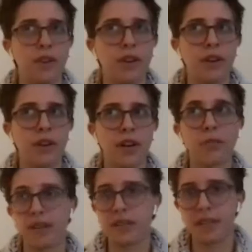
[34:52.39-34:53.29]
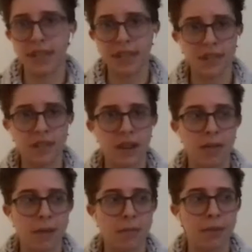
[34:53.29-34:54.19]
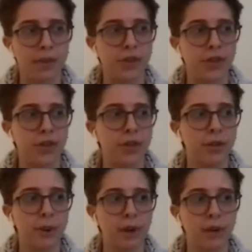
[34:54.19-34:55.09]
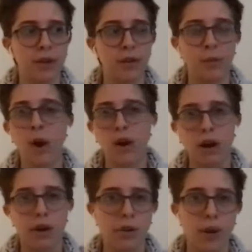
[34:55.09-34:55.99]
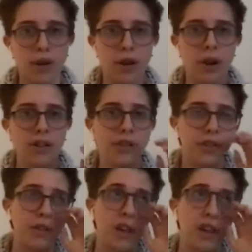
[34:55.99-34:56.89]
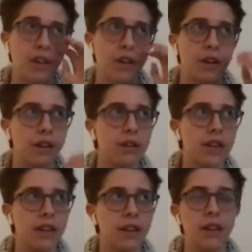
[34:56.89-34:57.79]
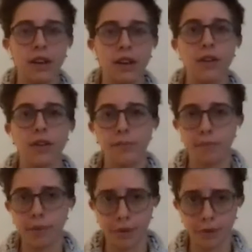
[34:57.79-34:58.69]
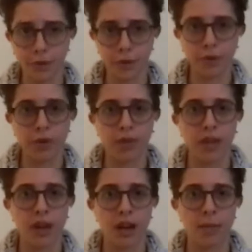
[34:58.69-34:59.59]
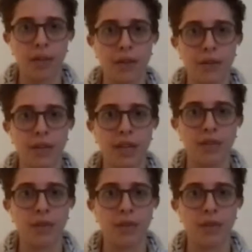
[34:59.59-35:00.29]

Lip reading: you're in residence. I'm pretty sure your walk card or one card is doing your like your food. And also like